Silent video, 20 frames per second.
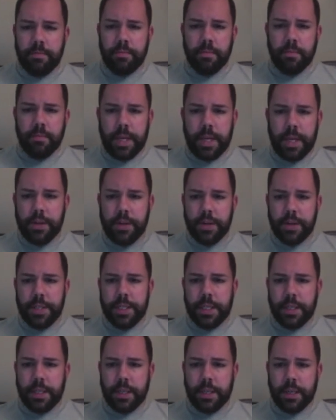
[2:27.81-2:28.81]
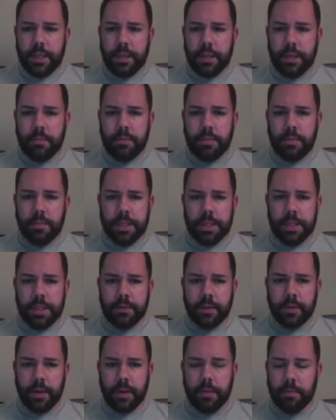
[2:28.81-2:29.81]
interest income is
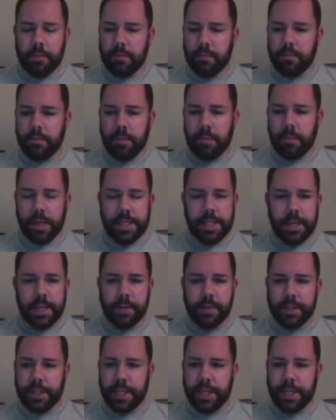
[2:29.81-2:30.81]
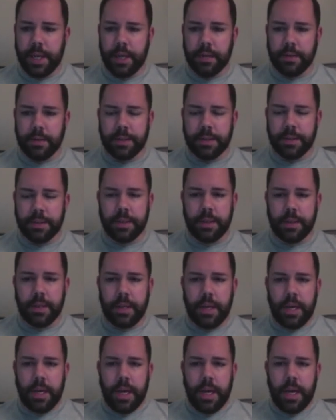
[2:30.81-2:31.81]
from my savings accounts.
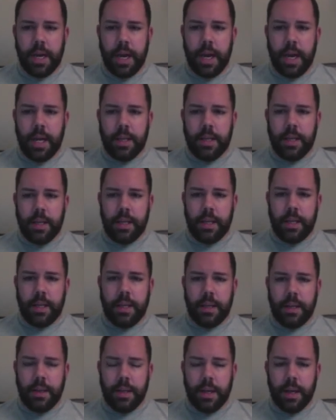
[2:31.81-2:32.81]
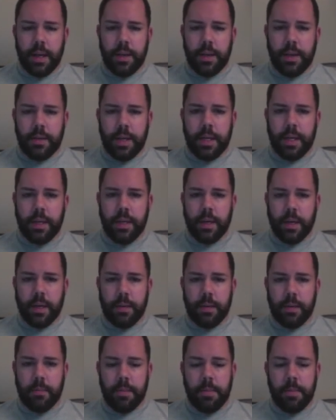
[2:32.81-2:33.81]
And then the other
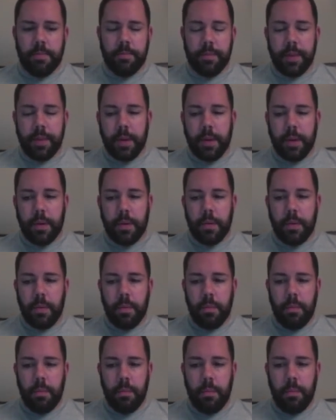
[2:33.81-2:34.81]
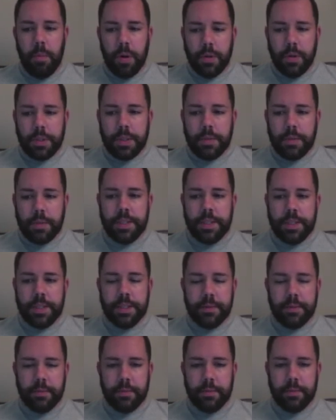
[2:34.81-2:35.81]
income, most of this
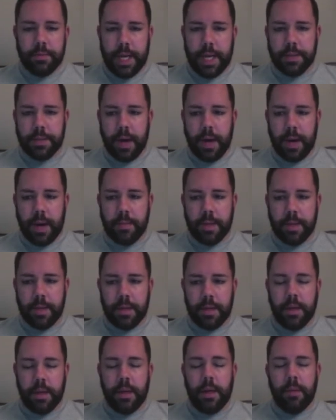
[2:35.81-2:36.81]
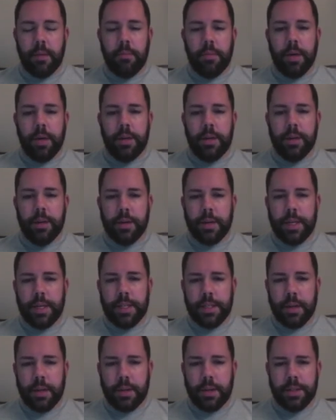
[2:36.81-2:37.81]
is from TaskRabbit, but there
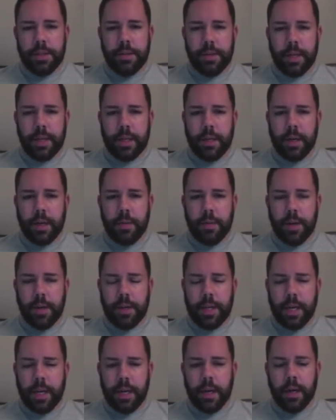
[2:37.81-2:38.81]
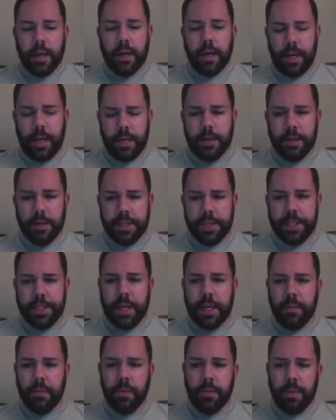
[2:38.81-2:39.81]
is also income on here, and you'll see
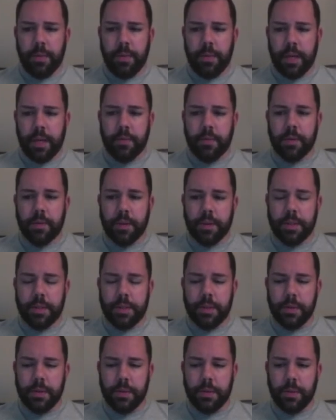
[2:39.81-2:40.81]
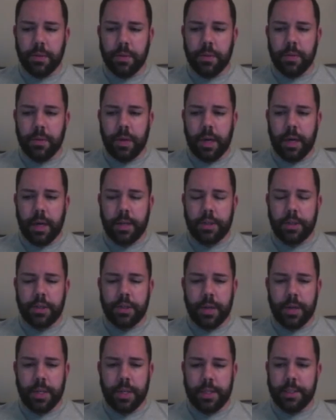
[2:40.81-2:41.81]
it when we get over to
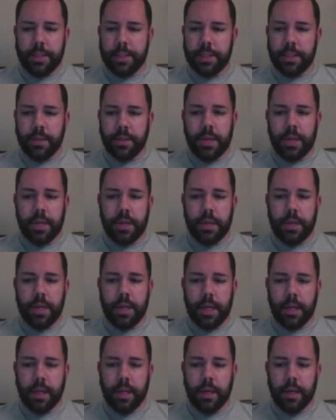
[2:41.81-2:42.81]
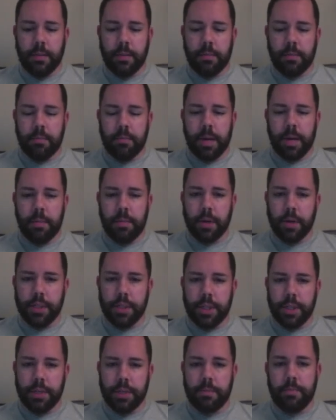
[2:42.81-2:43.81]
trends and look at income by merchant.